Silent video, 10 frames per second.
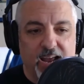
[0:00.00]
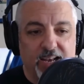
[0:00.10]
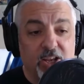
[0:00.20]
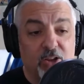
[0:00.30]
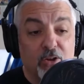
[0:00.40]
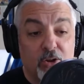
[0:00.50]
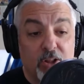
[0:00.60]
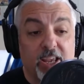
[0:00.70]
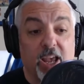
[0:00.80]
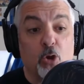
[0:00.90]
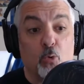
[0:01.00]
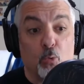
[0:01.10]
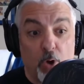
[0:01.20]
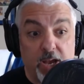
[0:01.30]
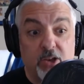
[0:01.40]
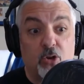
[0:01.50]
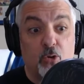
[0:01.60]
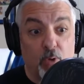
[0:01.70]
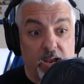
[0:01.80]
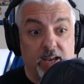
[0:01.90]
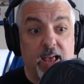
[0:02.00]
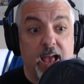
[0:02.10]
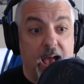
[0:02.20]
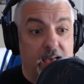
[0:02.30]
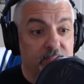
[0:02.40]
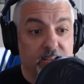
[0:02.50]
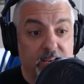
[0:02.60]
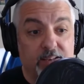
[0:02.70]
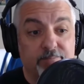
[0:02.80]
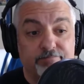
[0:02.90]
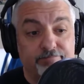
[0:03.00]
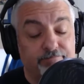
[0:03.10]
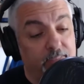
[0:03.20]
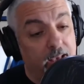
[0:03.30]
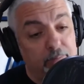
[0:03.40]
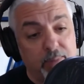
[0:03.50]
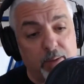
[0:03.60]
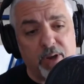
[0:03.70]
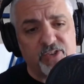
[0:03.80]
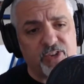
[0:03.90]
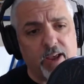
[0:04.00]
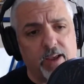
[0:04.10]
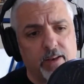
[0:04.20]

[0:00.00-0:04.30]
He looked like a great athlete. Yep, I'm going to say it.